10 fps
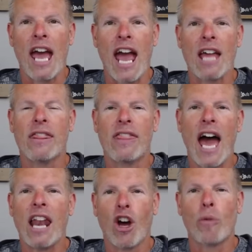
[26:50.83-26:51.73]
and
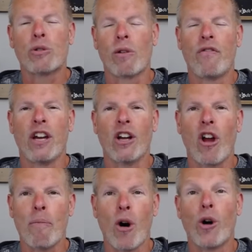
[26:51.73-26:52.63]
that helps reveal
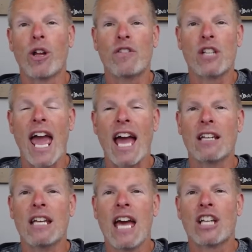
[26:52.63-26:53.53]
our motives
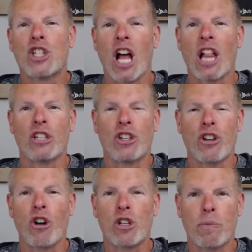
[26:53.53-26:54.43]
and challenges
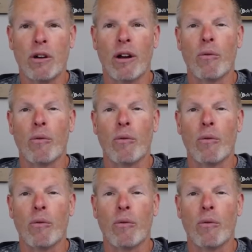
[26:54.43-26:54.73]
our spirit.